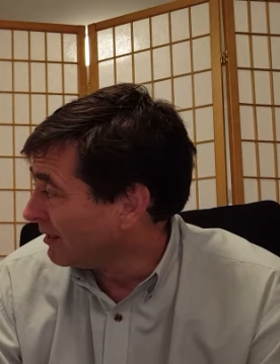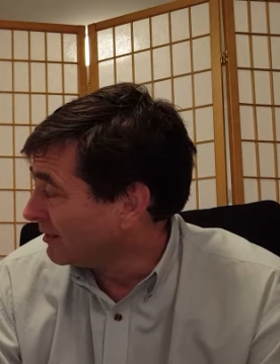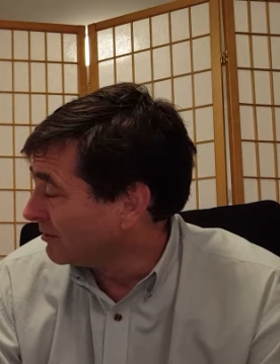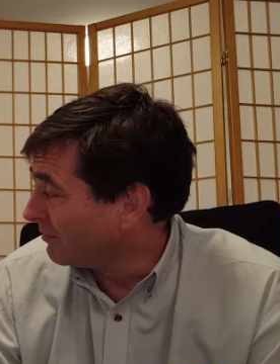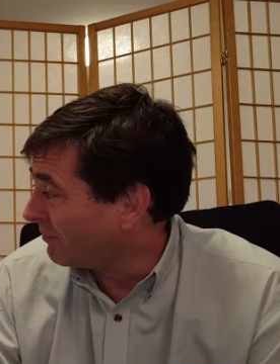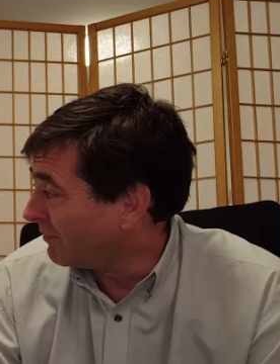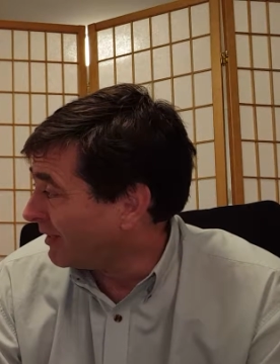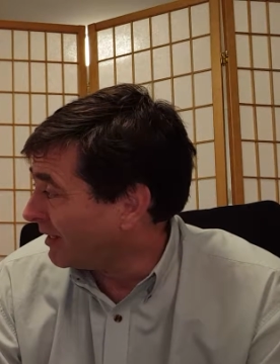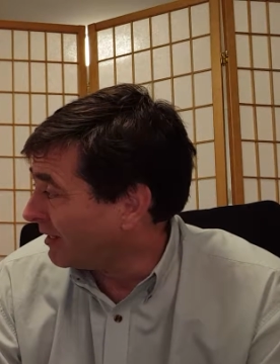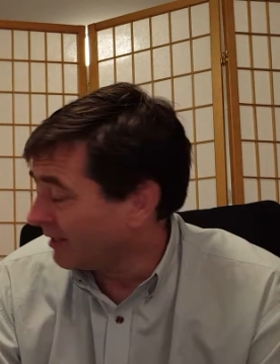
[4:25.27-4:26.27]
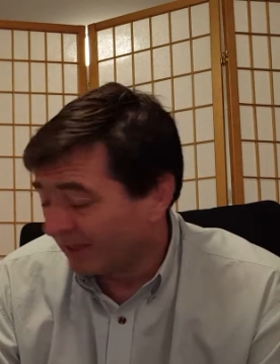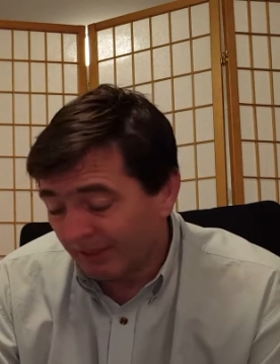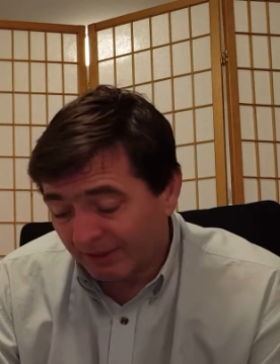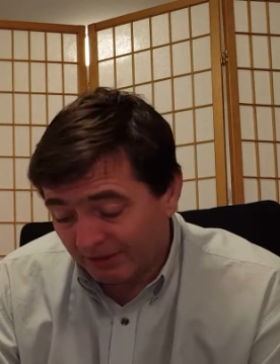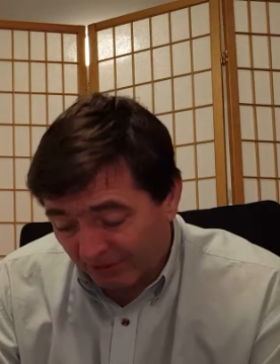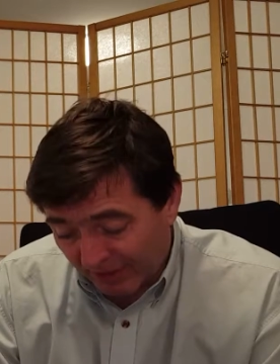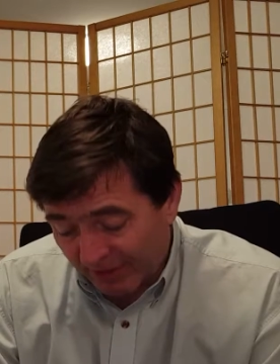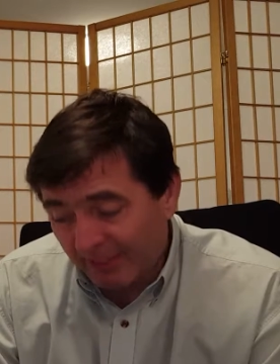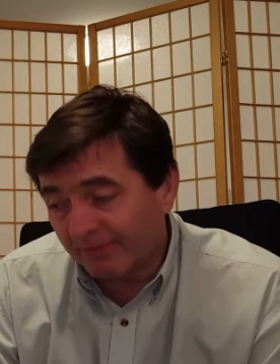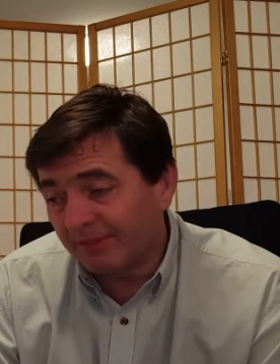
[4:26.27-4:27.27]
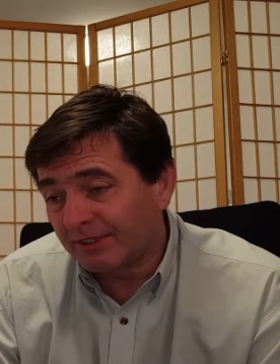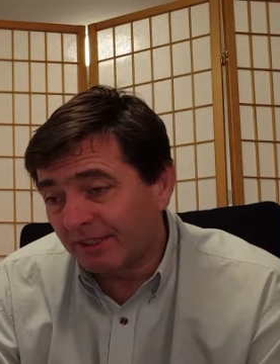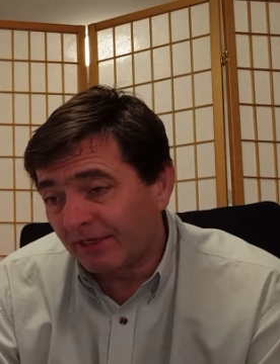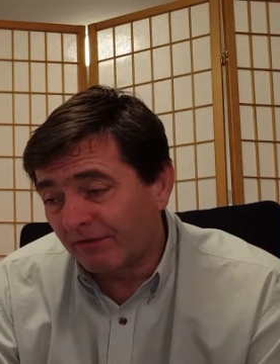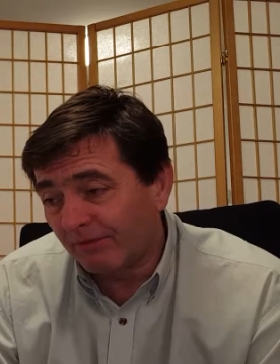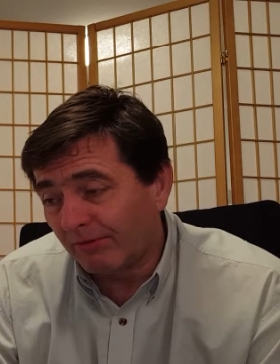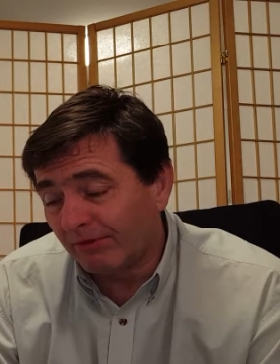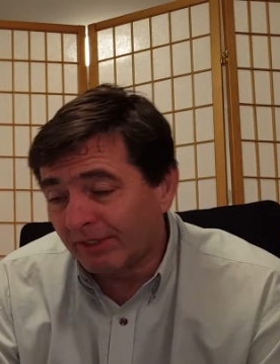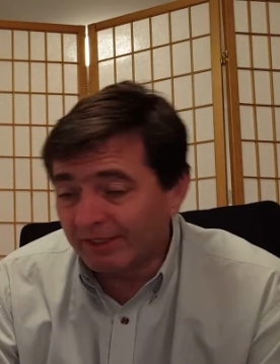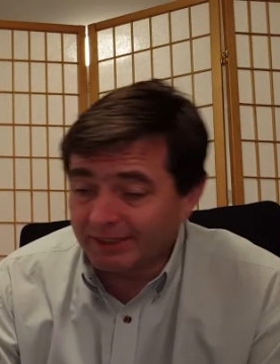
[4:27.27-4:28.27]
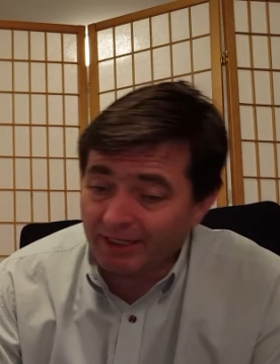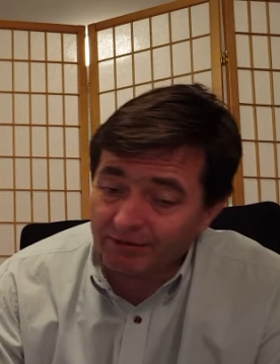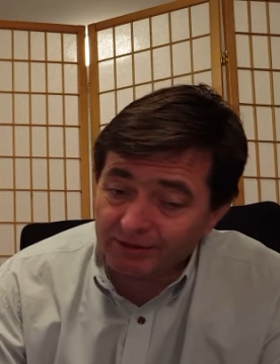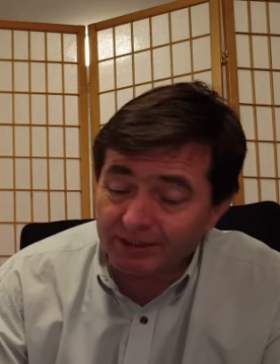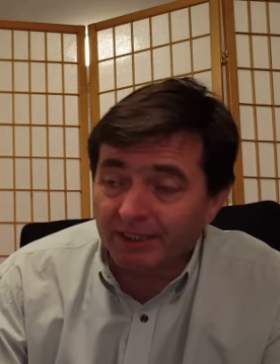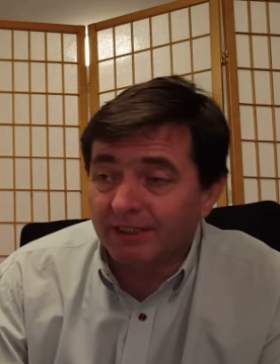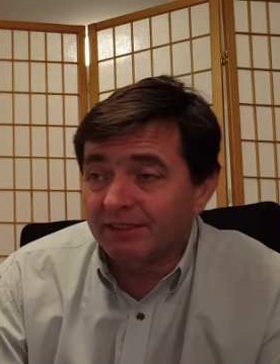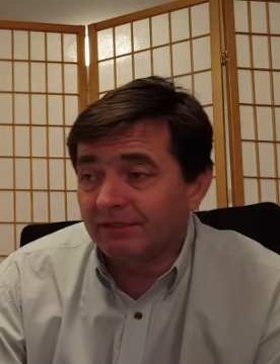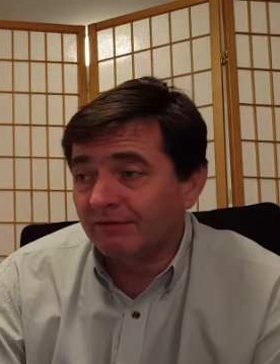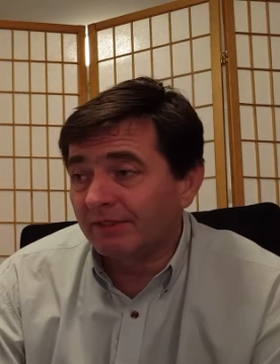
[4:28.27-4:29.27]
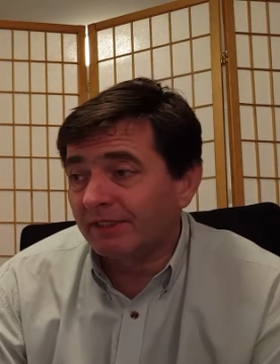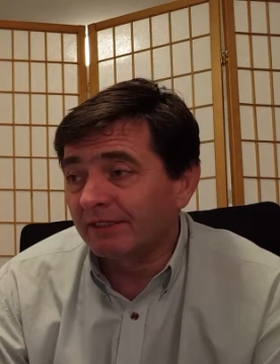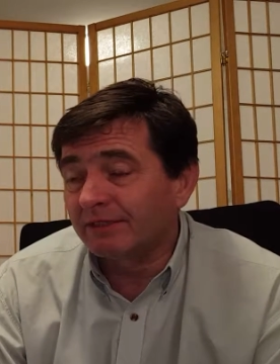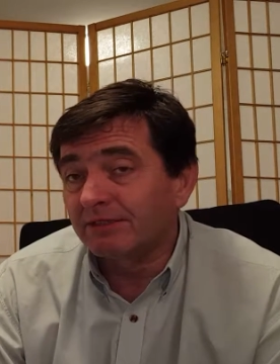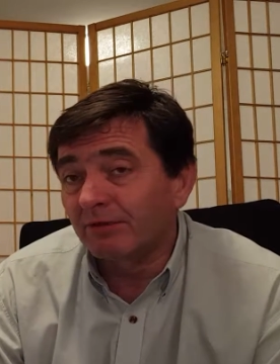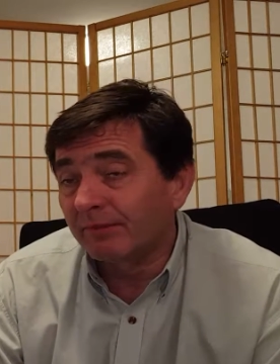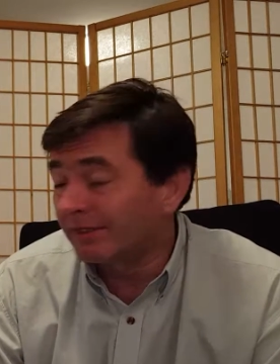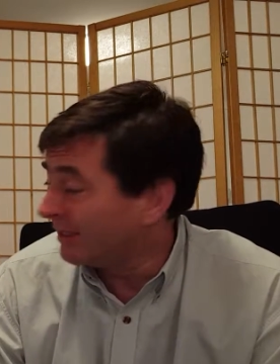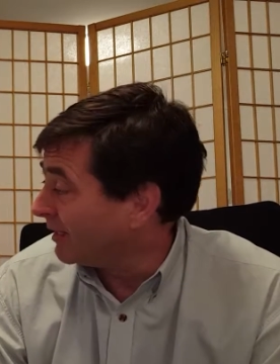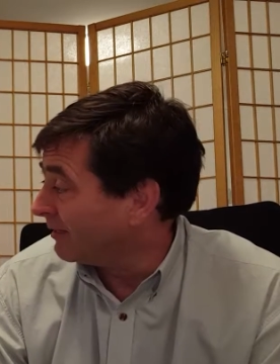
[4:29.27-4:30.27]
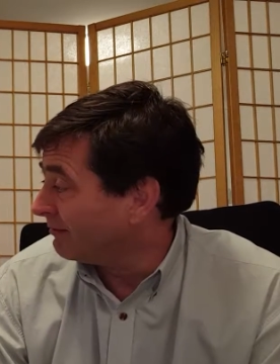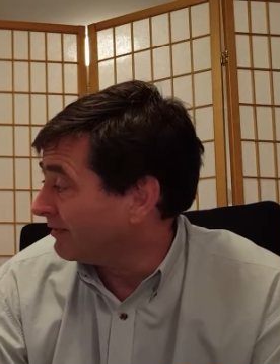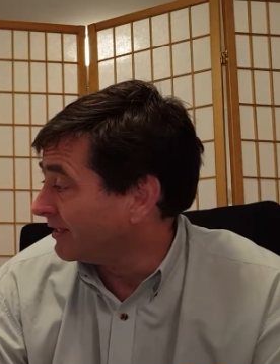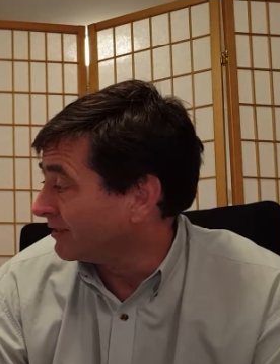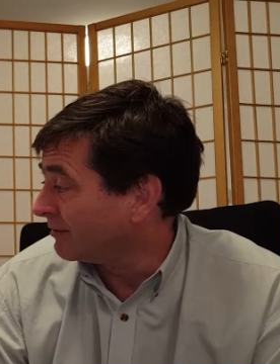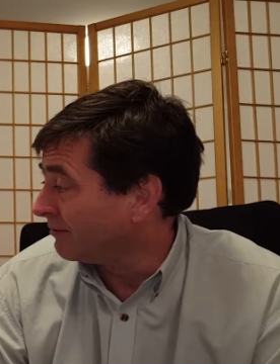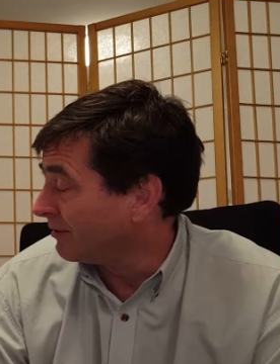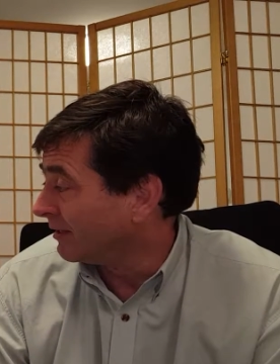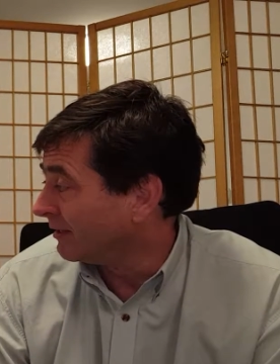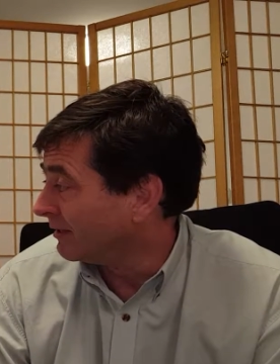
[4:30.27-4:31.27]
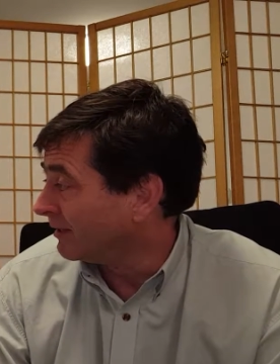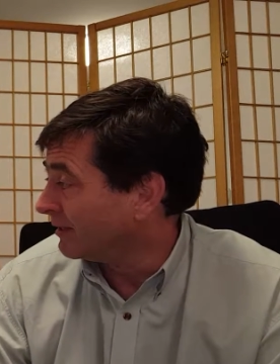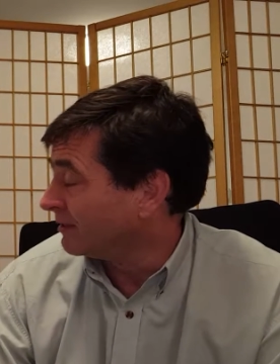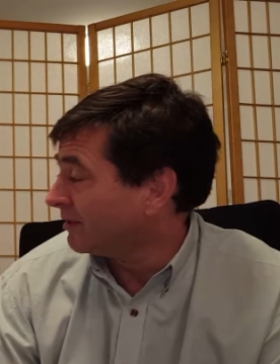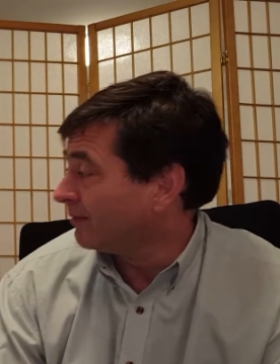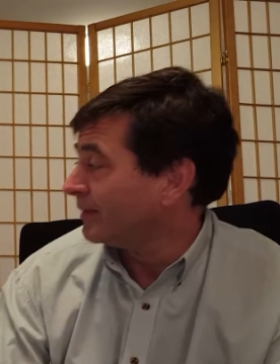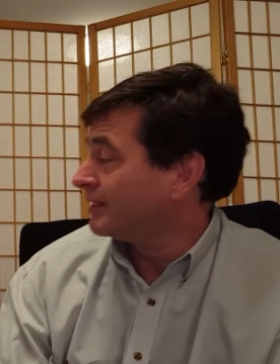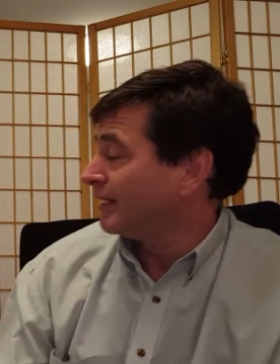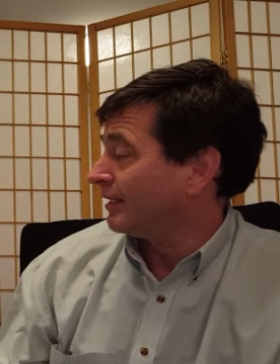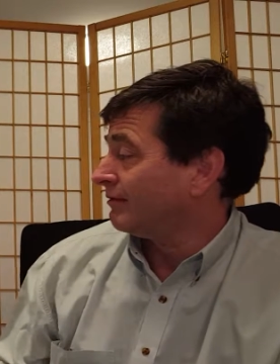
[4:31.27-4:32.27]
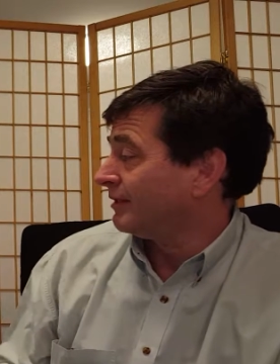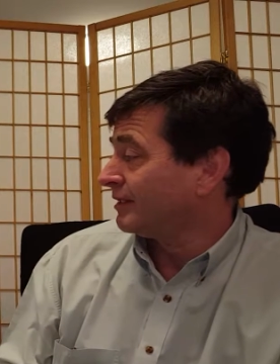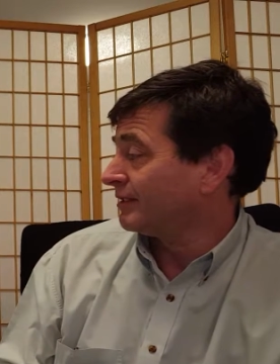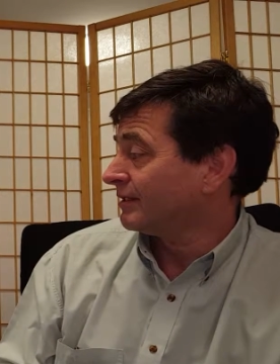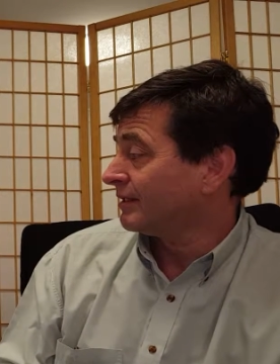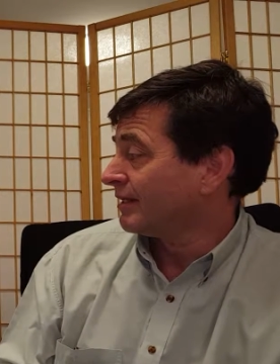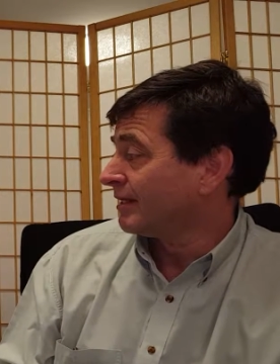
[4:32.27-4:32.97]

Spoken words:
So fear is trying to keep you safe, but one of the downsides of it, it'll stop you taking risks, won't it? It'll stop you taking risks.